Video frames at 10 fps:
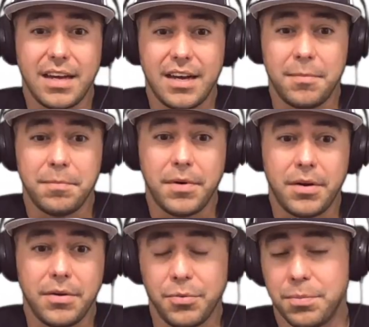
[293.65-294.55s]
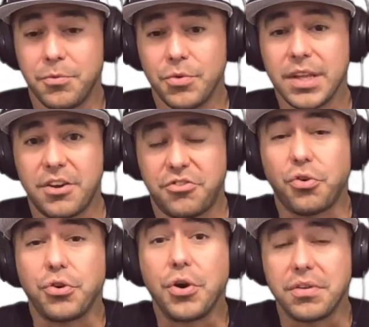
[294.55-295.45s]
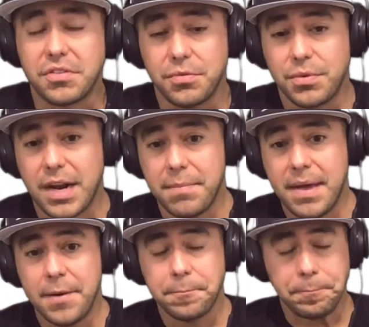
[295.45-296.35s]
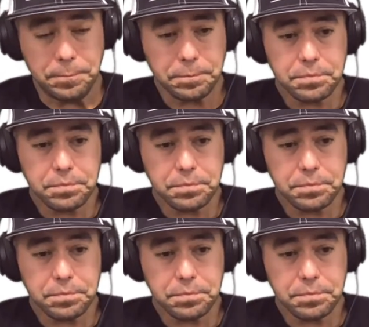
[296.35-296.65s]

really on short notice is what I meant.